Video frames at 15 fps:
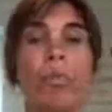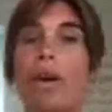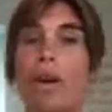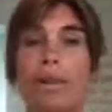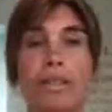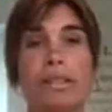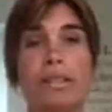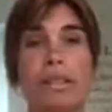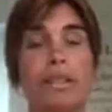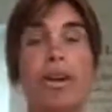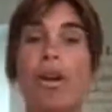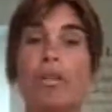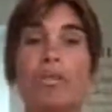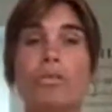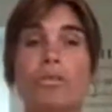why does it
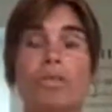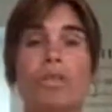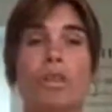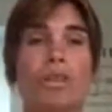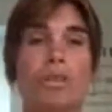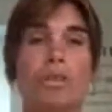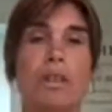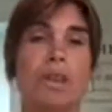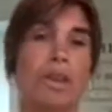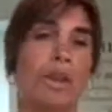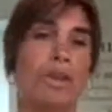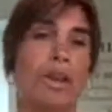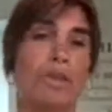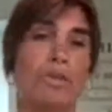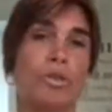cost as
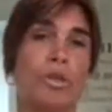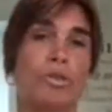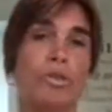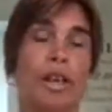sort